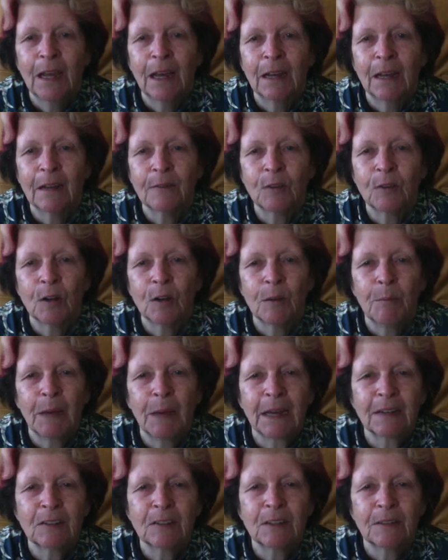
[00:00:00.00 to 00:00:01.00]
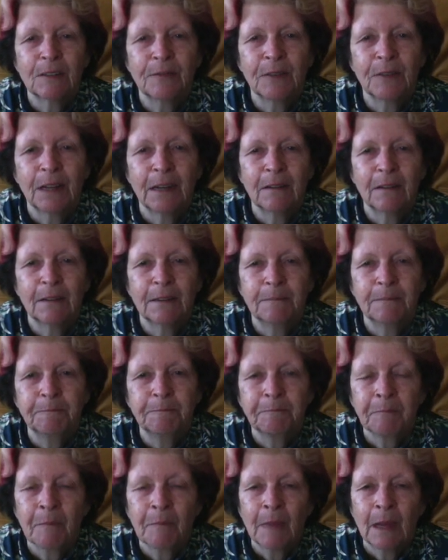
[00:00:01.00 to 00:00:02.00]
And I've got a Banksia flower,
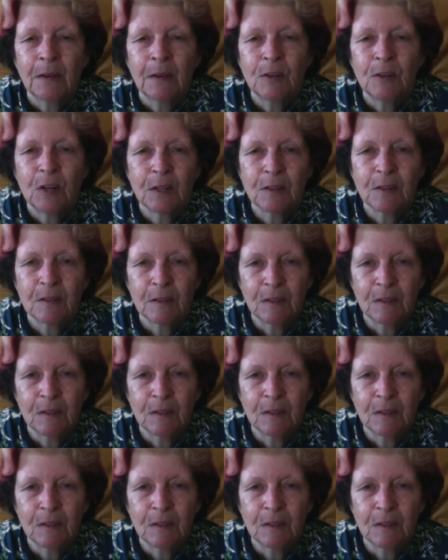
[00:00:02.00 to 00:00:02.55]
just